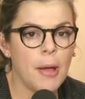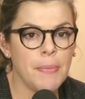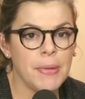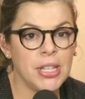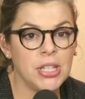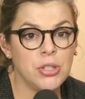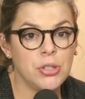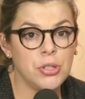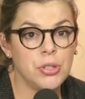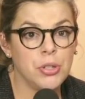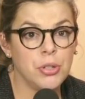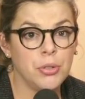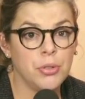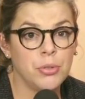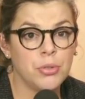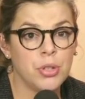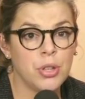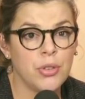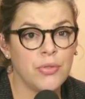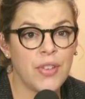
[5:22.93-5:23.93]
is due to
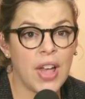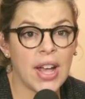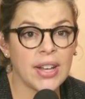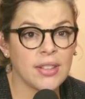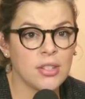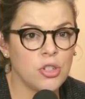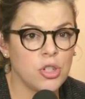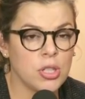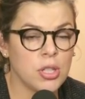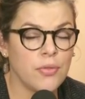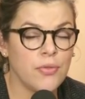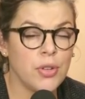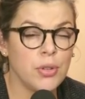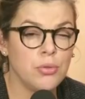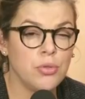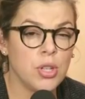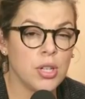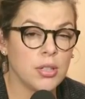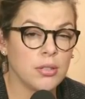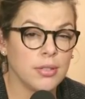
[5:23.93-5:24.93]
the fact that just a few
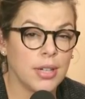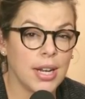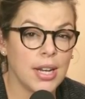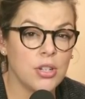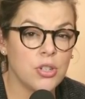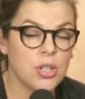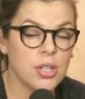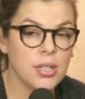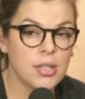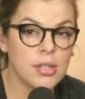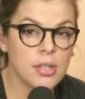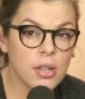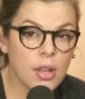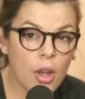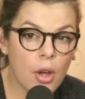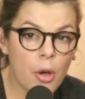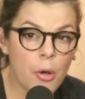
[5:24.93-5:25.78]
generations ago,